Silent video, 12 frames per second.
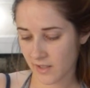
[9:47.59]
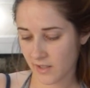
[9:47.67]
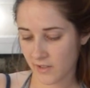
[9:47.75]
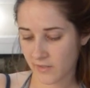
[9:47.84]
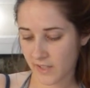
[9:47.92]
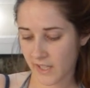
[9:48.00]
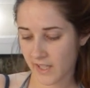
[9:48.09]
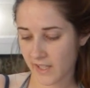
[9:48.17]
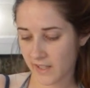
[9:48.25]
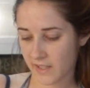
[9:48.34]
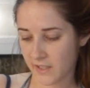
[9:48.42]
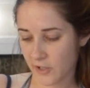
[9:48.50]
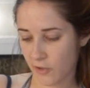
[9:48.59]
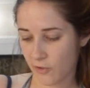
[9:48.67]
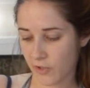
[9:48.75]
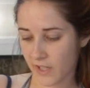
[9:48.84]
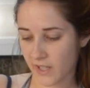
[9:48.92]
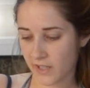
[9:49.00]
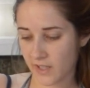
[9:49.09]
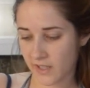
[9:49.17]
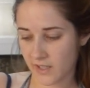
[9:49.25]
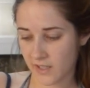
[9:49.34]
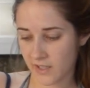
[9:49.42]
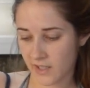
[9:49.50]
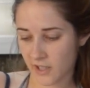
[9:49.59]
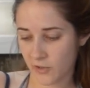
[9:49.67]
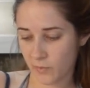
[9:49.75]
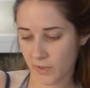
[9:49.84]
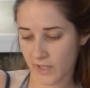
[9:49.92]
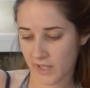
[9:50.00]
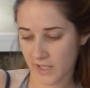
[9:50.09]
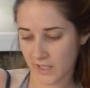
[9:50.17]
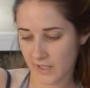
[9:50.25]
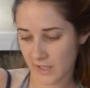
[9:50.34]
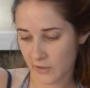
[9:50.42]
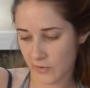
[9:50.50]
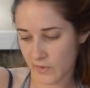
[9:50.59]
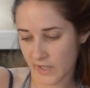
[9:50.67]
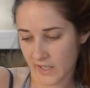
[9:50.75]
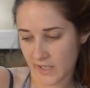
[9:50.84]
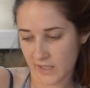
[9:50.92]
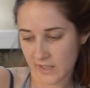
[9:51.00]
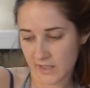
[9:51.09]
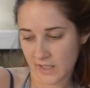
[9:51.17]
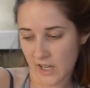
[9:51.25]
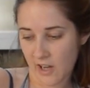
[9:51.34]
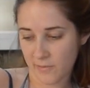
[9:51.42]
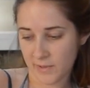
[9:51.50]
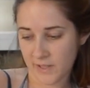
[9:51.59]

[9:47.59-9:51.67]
You take the donut, you put the donut top